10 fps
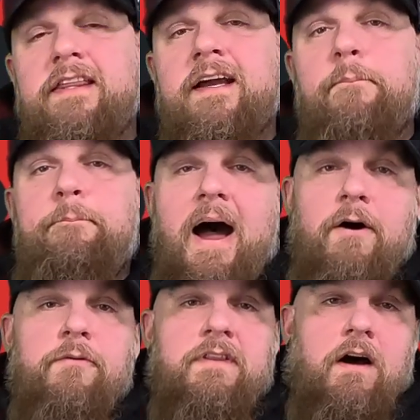thing
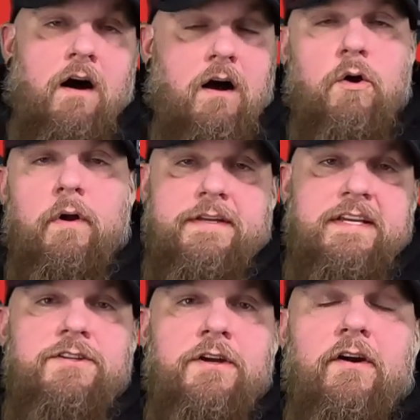about the Hogworkz
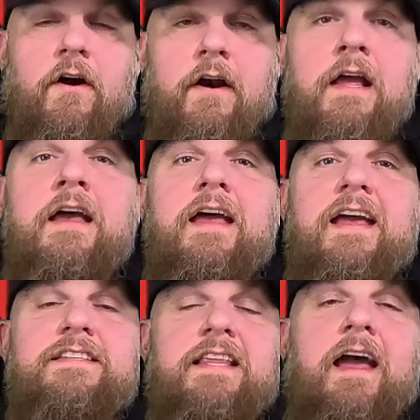Engine Guard
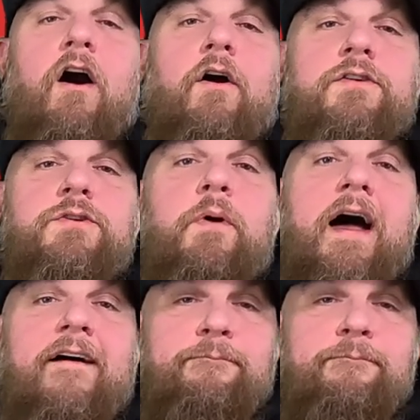is they also have